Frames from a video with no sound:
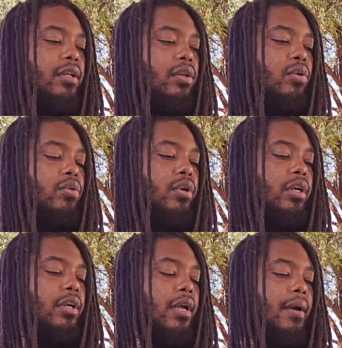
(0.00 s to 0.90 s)
Lord
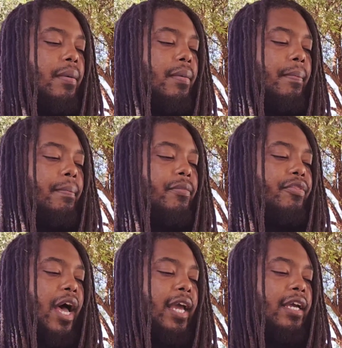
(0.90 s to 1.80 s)

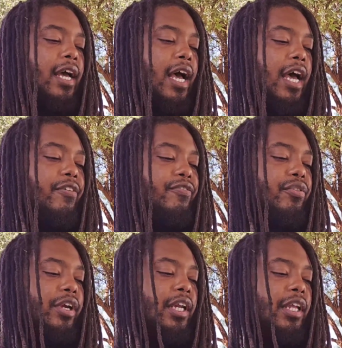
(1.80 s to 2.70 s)
thy God for
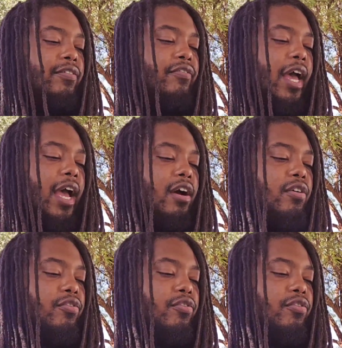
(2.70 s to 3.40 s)
any vow,